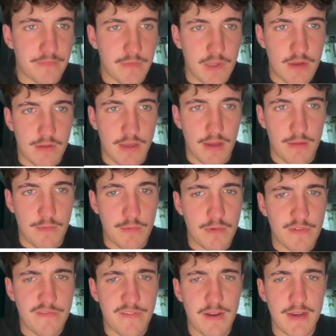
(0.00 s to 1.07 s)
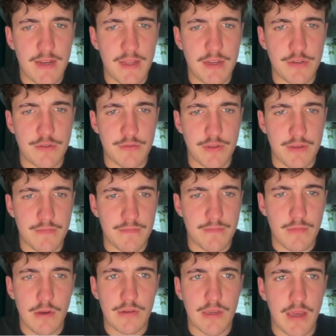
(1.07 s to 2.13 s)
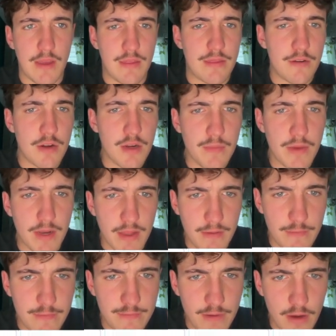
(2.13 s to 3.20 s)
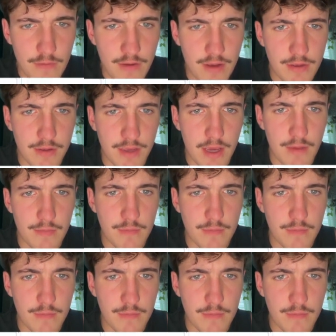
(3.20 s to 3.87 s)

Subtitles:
Okay, we want to find an entry. Okay, 30-minute fair value gap.